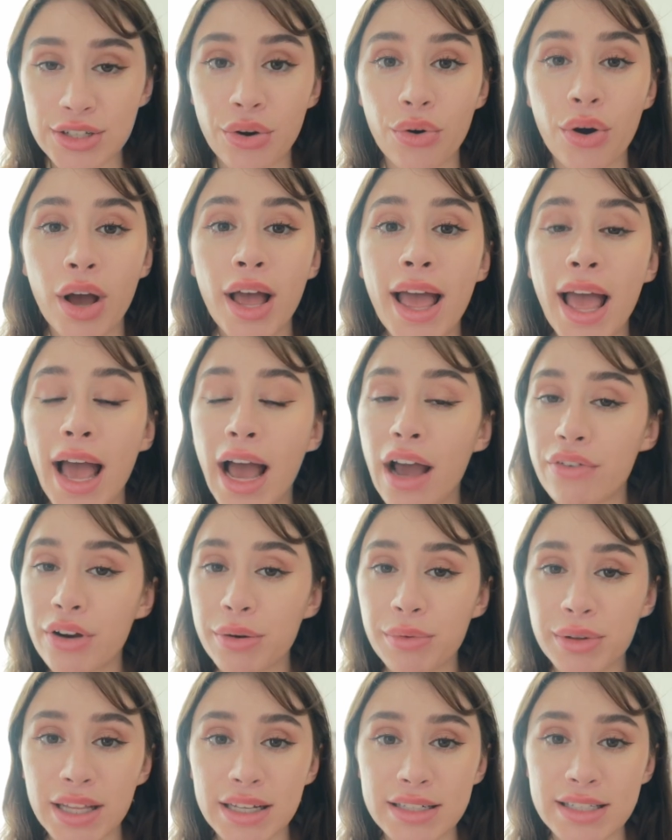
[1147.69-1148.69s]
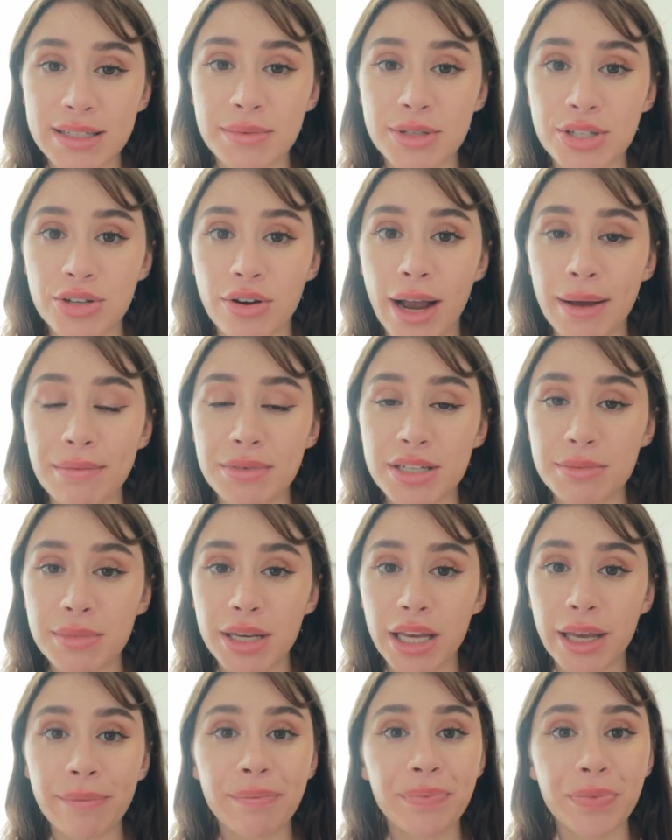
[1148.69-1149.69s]
So everyone that subscribed to
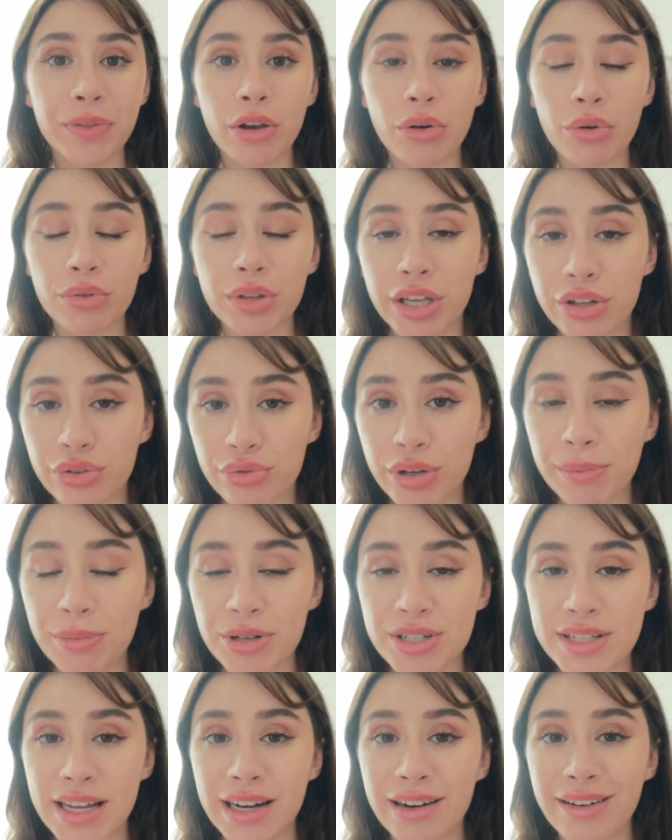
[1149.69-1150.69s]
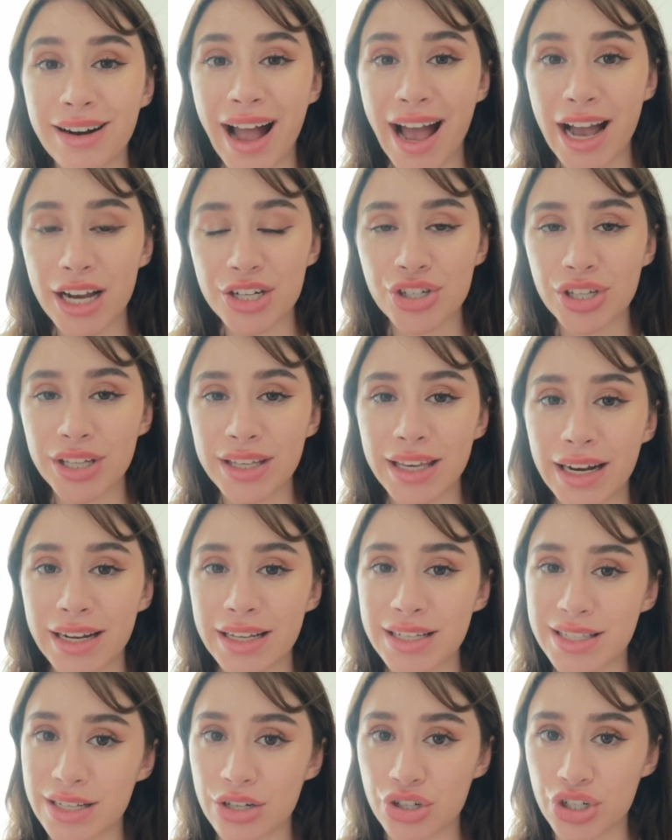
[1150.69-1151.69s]
me, only 3% are actually
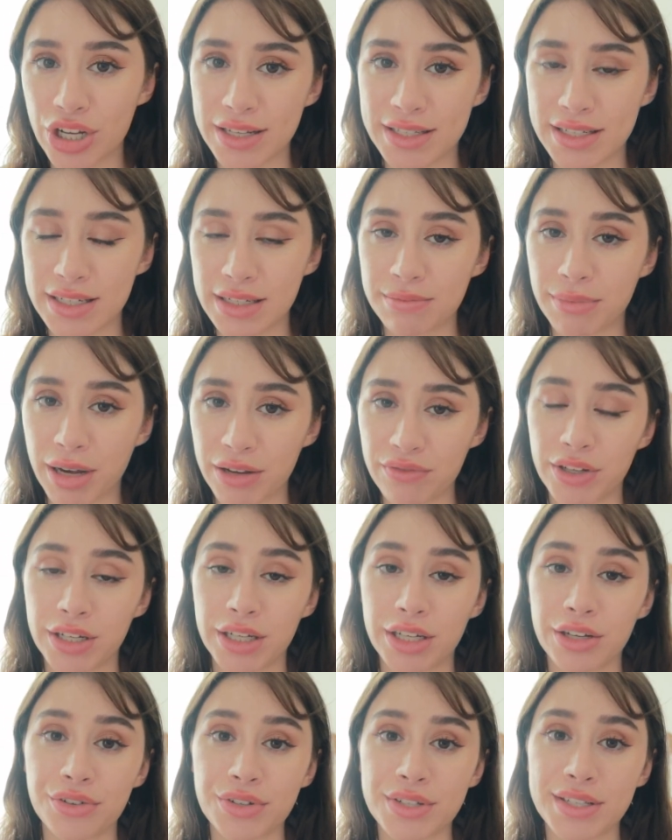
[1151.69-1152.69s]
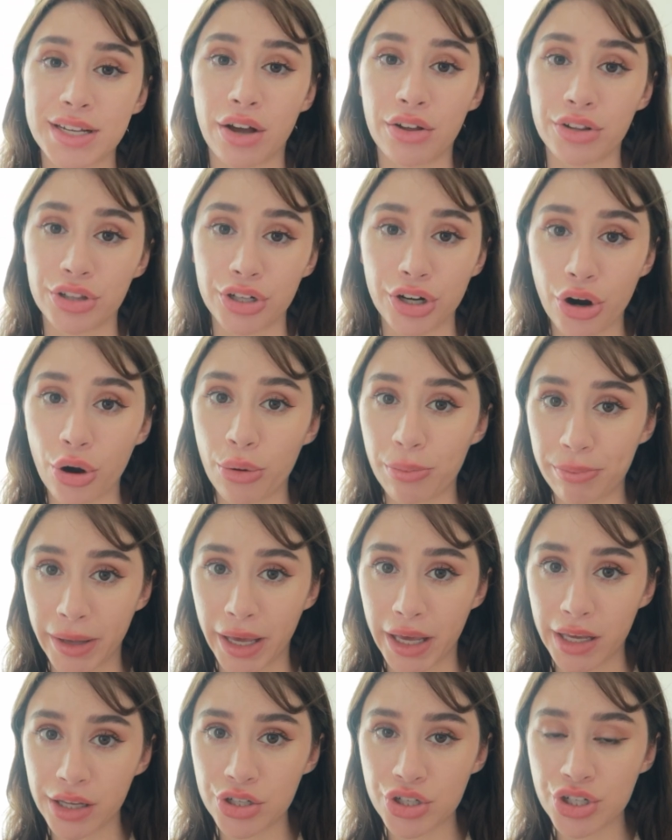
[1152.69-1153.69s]
getting suggested my videos on their
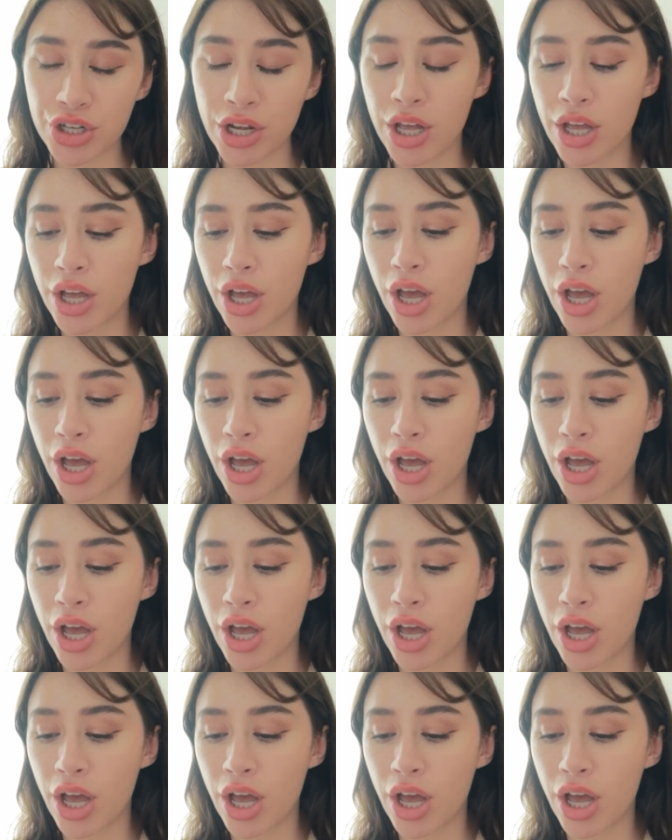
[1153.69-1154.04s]
homepage.